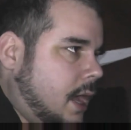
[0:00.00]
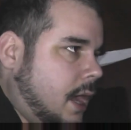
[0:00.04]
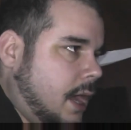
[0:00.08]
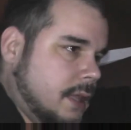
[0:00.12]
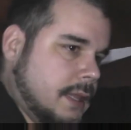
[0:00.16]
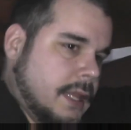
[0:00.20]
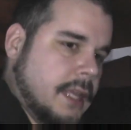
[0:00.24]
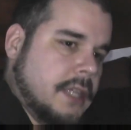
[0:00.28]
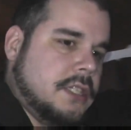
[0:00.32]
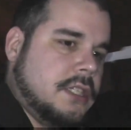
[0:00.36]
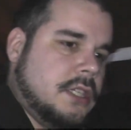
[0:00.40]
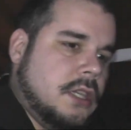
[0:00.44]

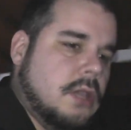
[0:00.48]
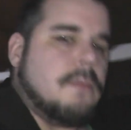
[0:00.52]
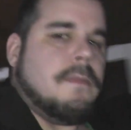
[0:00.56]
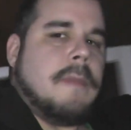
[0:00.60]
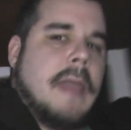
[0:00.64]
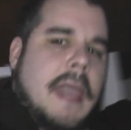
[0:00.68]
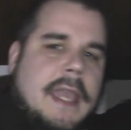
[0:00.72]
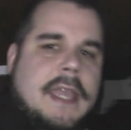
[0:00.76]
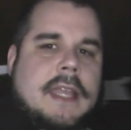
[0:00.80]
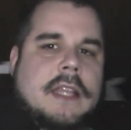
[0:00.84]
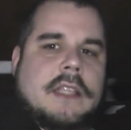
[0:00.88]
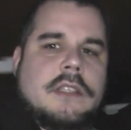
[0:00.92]
unless you
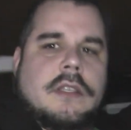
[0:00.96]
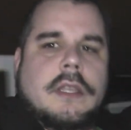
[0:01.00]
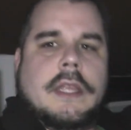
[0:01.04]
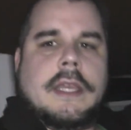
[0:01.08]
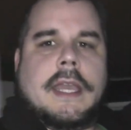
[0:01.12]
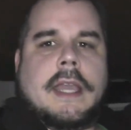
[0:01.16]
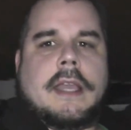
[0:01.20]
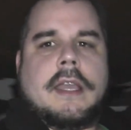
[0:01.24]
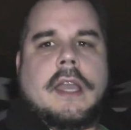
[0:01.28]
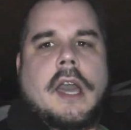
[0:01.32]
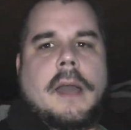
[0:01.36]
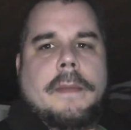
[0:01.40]
make it so
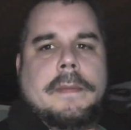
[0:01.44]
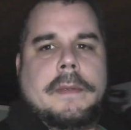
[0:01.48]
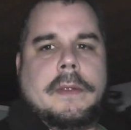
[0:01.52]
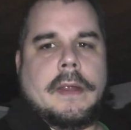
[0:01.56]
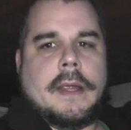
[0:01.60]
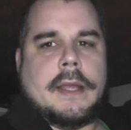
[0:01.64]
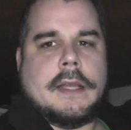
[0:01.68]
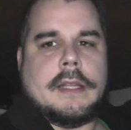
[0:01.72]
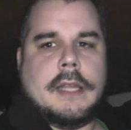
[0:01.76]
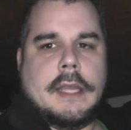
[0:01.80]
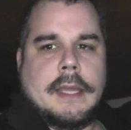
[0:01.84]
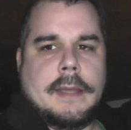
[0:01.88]
they get
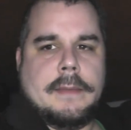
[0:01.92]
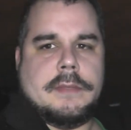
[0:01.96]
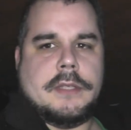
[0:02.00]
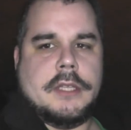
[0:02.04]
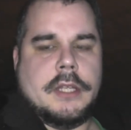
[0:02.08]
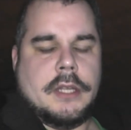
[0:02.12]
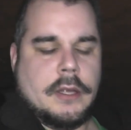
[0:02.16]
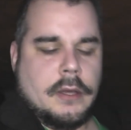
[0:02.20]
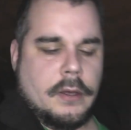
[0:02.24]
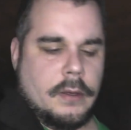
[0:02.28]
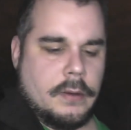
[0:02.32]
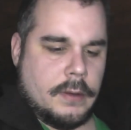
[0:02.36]
copyright claims,
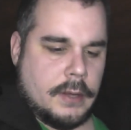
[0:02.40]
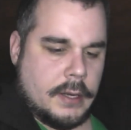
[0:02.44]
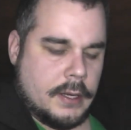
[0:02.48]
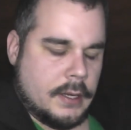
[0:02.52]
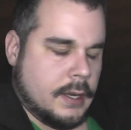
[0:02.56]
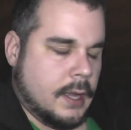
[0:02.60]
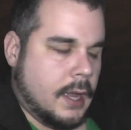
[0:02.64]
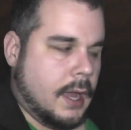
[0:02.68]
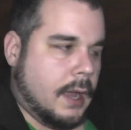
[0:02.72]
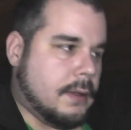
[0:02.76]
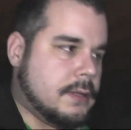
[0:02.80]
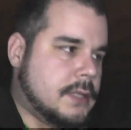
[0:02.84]
you know?
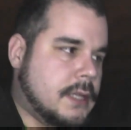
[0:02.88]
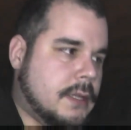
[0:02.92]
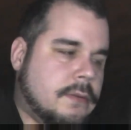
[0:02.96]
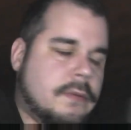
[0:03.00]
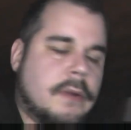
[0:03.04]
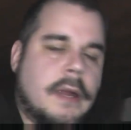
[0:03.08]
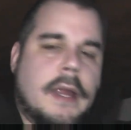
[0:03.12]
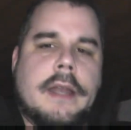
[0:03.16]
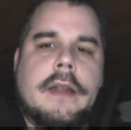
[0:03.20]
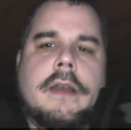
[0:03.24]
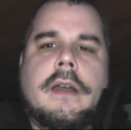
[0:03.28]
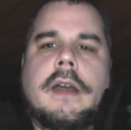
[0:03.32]
And I was like,
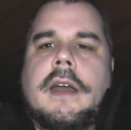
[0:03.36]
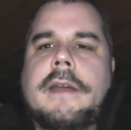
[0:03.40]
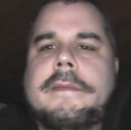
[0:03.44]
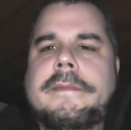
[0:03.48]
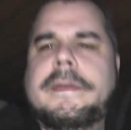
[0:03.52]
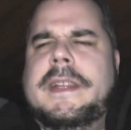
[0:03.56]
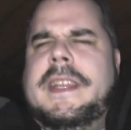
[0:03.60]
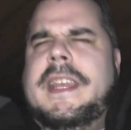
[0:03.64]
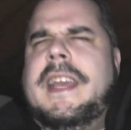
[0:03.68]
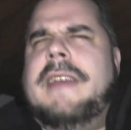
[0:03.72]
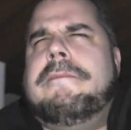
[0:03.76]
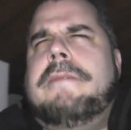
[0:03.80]
right on.
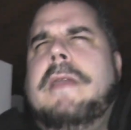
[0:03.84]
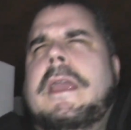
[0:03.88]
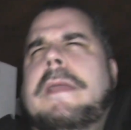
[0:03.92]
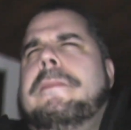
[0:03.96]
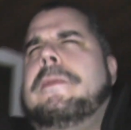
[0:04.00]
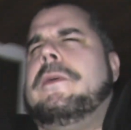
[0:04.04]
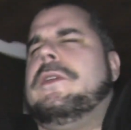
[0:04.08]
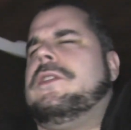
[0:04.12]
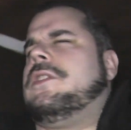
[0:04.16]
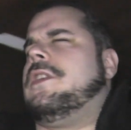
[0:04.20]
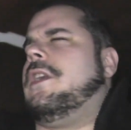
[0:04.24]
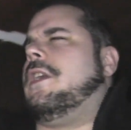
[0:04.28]
But then
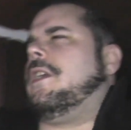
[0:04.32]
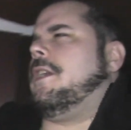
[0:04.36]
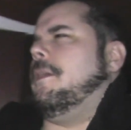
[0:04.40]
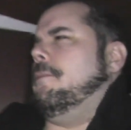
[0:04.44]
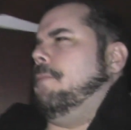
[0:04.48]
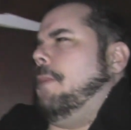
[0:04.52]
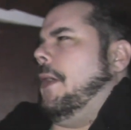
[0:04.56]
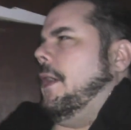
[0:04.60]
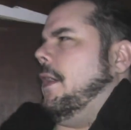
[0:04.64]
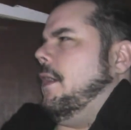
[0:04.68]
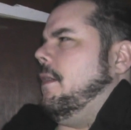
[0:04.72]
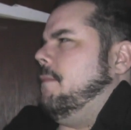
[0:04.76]
people start
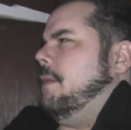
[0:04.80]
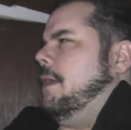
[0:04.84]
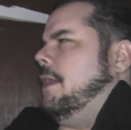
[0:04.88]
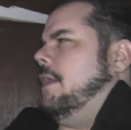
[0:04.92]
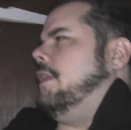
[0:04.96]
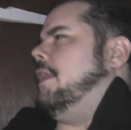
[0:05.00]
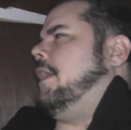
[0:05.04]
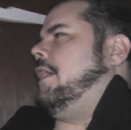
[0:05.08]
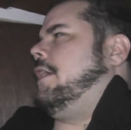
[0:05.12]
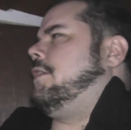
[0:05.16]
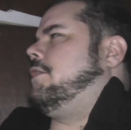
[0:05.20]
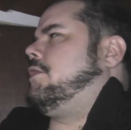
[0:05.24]
comparing me
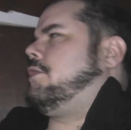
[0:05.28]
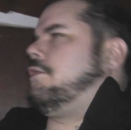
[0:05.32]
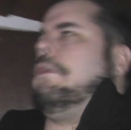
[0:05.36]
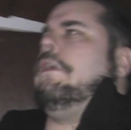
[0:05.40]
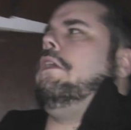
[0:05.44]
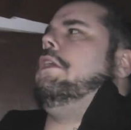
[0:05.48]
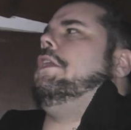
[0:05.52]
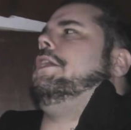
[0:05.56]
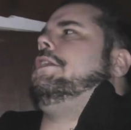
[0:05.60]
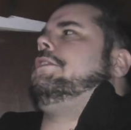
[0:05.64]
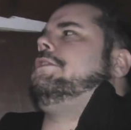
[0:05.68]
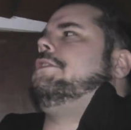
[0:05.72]
to, like,
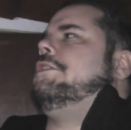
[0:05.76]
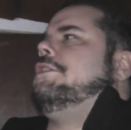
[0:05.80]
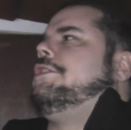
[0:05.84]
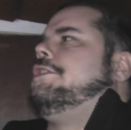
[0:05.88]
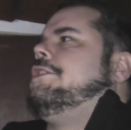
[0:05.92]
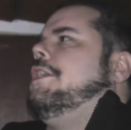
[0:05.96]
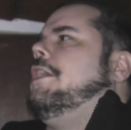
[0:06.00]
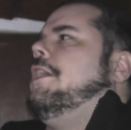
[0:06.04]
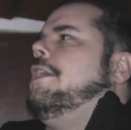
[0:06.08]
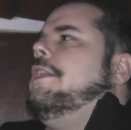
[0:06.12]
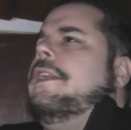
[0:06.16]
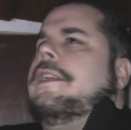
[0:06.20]
Skrillex and
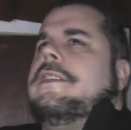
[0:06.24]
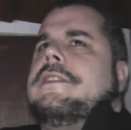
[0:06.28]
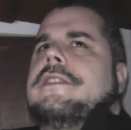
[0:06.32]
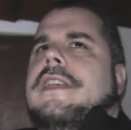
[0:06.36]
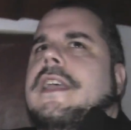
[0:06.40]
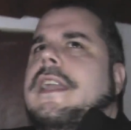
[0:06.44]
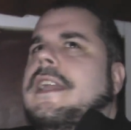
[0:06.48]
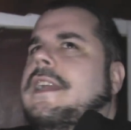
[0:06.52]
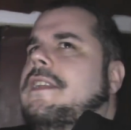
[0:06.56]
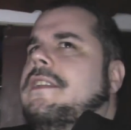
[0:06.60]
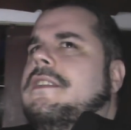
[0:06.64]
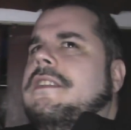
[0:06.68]
shit, and it's
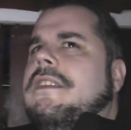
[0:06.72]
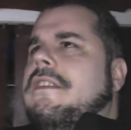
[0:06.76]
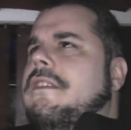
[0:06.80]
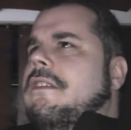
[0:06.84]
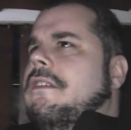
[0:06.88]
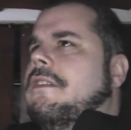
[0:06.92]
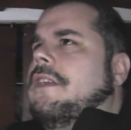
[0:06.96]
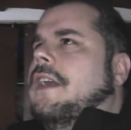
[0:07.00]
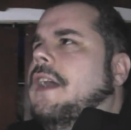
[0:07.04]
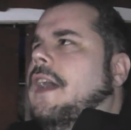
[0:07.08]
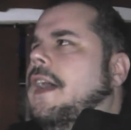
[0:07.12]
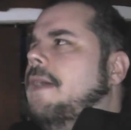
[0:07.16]
like,
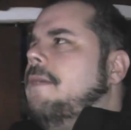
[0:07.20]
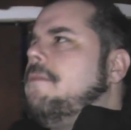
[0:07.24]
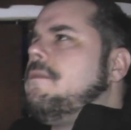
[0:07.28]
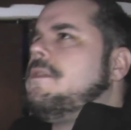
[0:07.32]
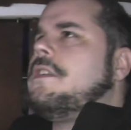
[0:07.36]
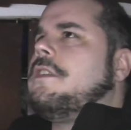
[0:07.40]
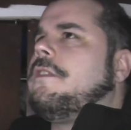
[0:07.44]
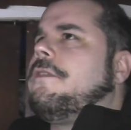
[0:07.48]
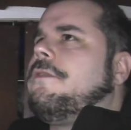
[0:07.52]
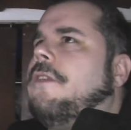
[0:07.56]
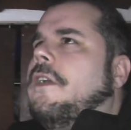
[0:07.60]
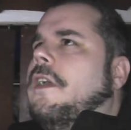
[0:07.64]
dude, I'm
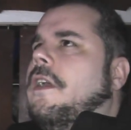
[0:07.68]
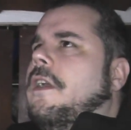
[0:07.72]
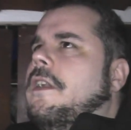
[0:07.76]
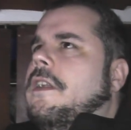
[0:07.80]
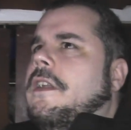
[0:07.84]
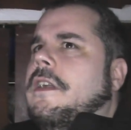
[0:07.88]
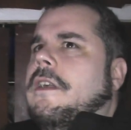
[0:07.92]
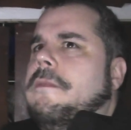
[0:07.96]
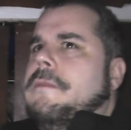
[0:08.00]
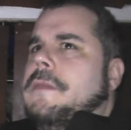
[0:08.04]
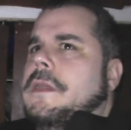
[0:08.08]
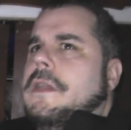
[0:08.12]
just
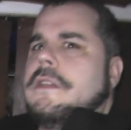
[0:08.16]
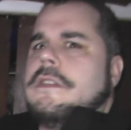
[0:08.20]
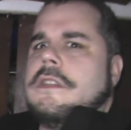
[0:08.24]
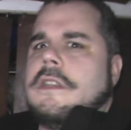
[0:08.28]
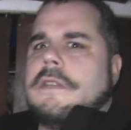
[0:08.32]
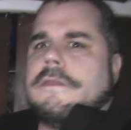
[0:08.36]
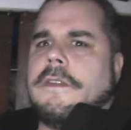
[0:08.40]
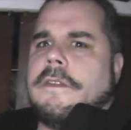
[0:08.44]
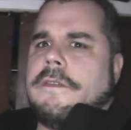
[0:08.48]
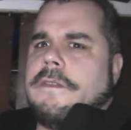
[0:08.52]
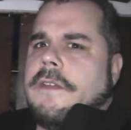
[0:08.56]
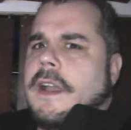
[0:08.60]
farting out
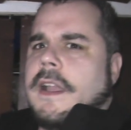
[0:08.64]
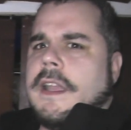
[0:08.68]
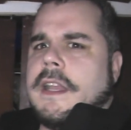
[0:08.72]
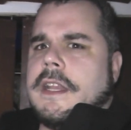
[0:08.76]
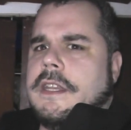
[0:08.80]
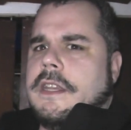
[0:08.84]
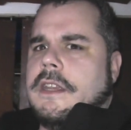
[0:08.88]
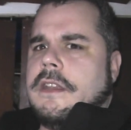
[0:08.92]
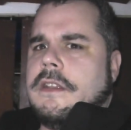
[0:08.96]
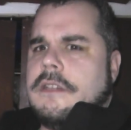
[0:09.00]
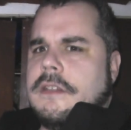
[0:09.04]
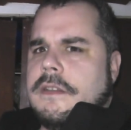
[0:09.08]
music for
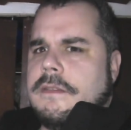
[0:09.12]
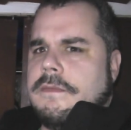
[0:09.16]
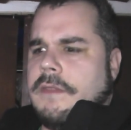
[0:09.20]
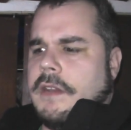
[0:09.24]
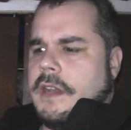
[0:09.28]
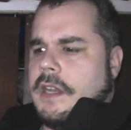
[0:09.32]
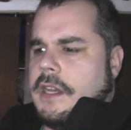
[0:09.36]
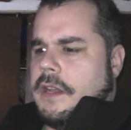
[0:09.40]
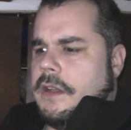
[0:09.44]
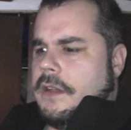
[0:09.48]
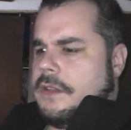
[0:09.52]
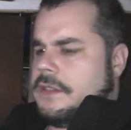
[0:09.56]
fucking YouTube
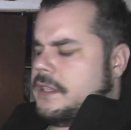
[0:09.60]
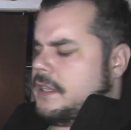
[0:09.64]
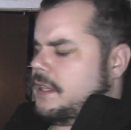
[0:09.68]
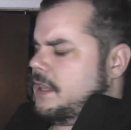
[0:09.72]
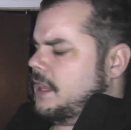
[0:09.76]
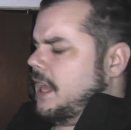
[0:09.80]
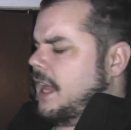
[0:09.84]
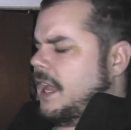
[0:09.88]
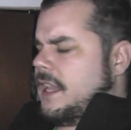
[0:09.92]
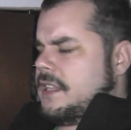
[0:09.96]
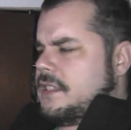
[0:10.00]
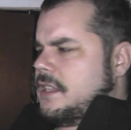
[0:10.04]
videos.
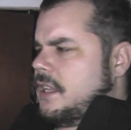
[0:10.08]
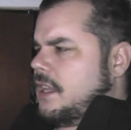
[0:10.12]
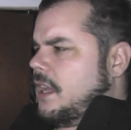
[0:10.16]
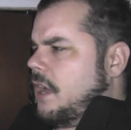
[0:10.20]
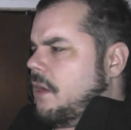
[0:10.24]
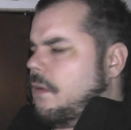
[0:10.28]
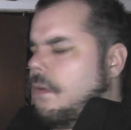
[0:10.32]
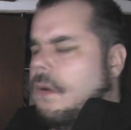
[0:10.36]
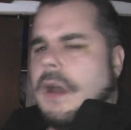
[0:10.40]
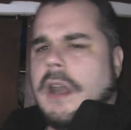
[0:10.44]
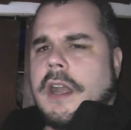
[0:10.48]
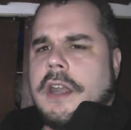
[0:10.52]
The last thing
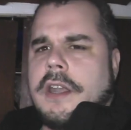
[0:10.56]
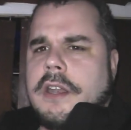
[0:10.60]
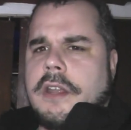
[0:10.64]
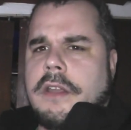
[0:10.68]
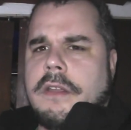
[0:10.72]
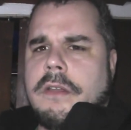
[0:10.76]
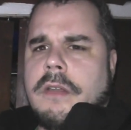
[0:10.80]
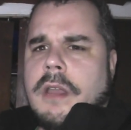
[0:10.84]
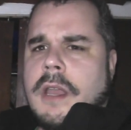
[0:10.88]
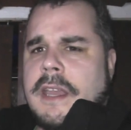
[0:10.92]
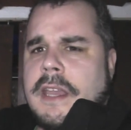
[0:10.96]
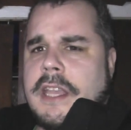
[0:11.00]
I want to
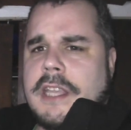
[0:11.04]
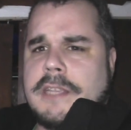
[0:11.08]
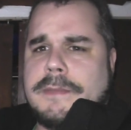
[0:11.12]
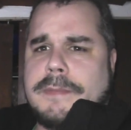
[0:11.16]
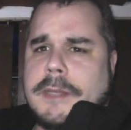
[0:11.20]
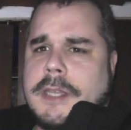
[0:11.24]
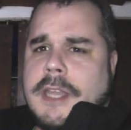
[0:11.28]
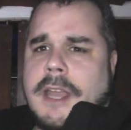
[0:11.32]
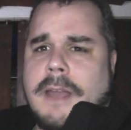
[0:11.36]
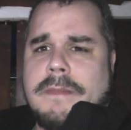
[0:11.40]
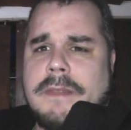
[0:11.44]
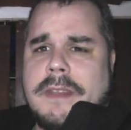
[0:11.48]
do is
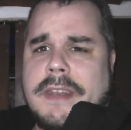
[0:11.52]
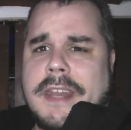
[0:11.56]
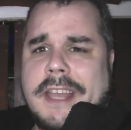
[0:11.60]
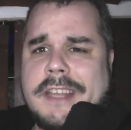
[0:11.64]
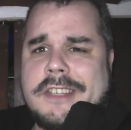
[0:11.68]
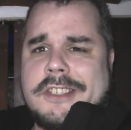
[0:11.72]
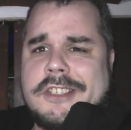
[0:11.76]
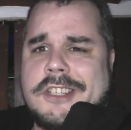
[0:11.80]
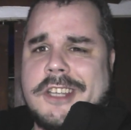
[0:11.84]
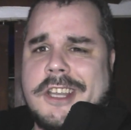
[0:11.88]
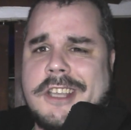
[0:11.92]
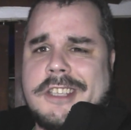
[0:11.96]
become the
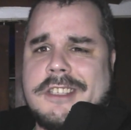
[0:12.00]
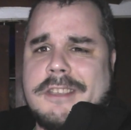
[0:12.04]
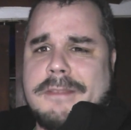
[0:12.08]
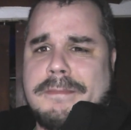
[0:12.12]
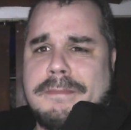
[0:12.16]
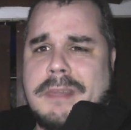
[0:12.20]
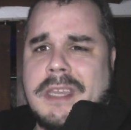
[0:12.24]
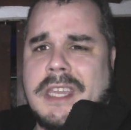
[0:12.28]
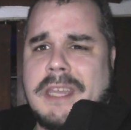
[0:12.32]
next Justin